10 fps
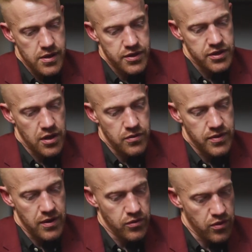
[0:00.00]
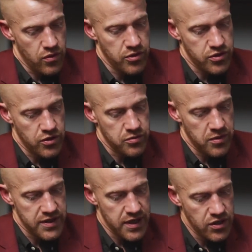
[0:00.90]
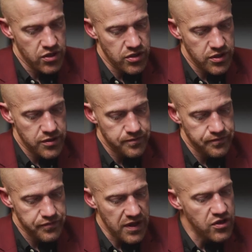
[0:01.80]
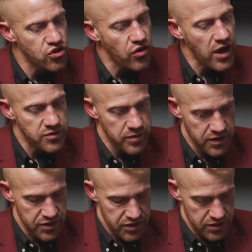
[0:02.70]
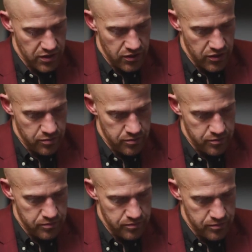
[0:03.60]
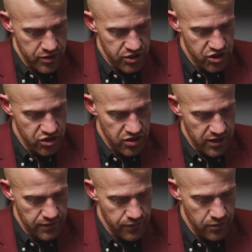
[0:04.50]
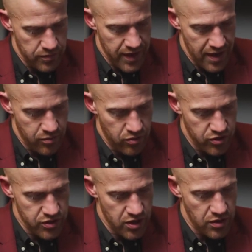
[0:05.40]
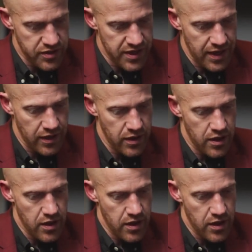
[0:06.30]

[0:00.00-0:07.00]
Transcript: So those are my intentions. And it's strange because on the bus journey from the airport to the hotel,